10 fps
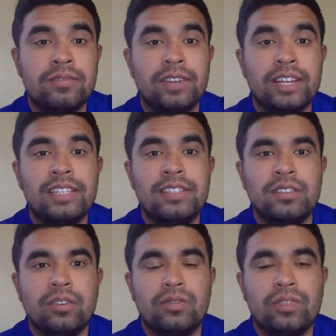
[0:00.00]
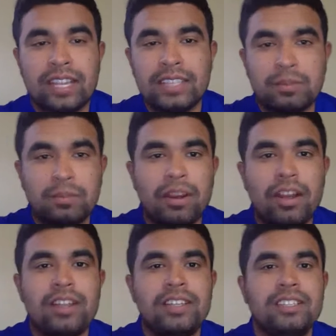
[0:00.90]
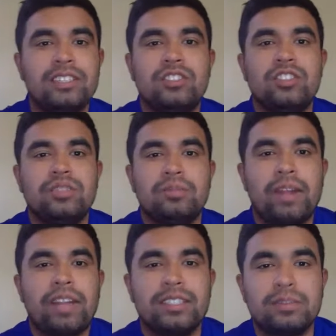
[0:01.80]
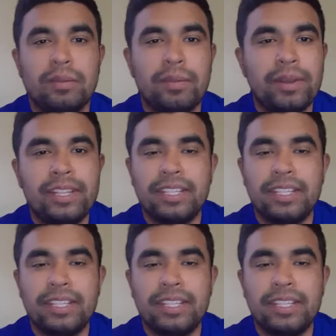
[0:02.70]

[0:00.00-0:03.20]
find, a flat spot and then just practice my putting.